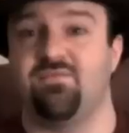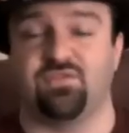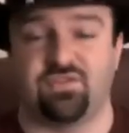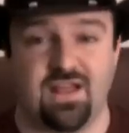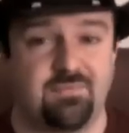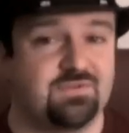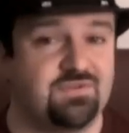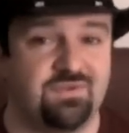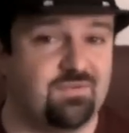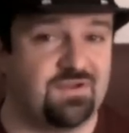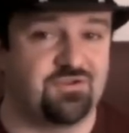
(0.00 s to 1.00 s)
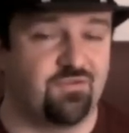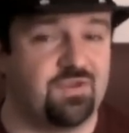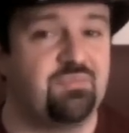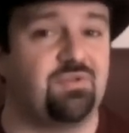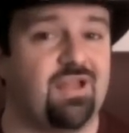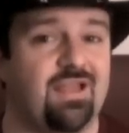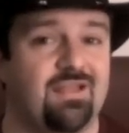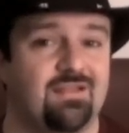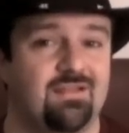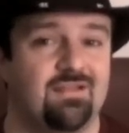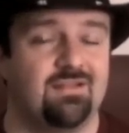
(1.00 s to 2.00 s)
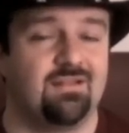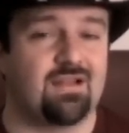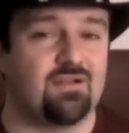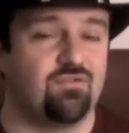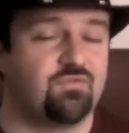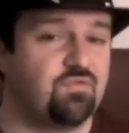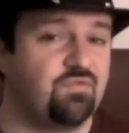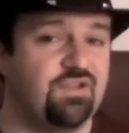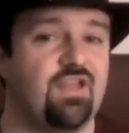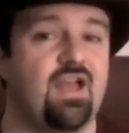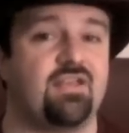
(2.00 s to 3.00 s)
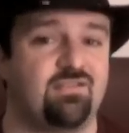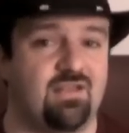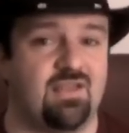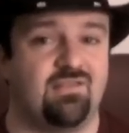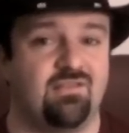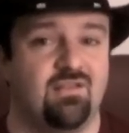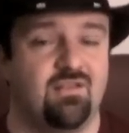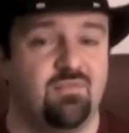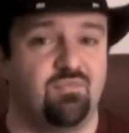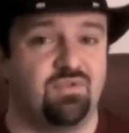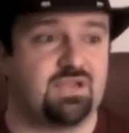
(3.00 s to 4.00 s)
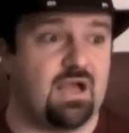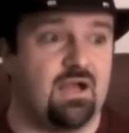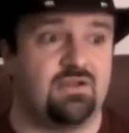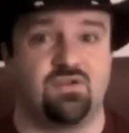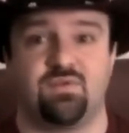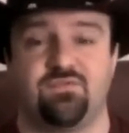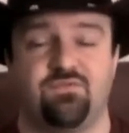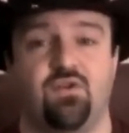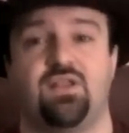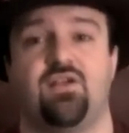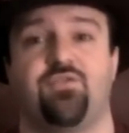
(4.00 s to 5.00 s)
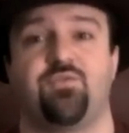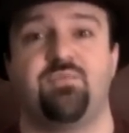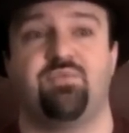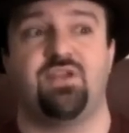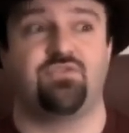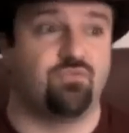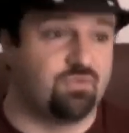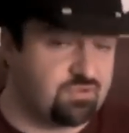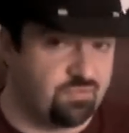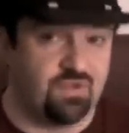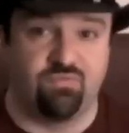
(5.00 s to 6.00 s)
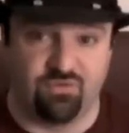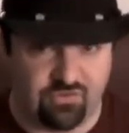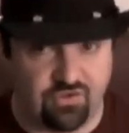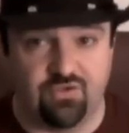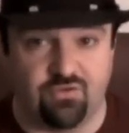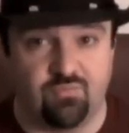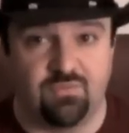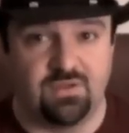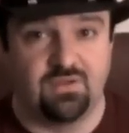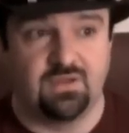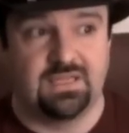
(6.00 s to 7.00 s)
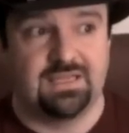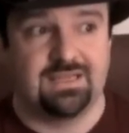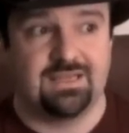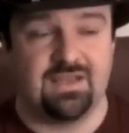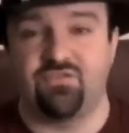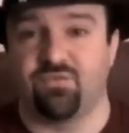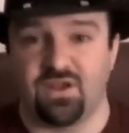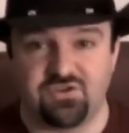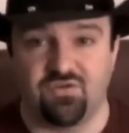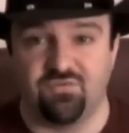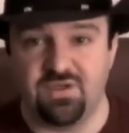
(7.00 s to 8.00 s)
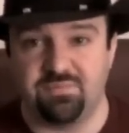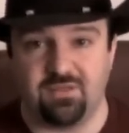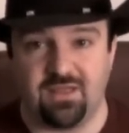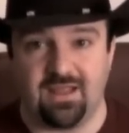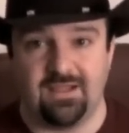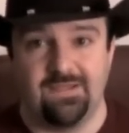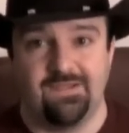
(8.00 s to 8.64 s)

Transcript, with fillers: never stopped doing retro replay. Like, I don't know if you realize this but the ongoing Fallout 3 playthrough, which will resume, is a retro replay.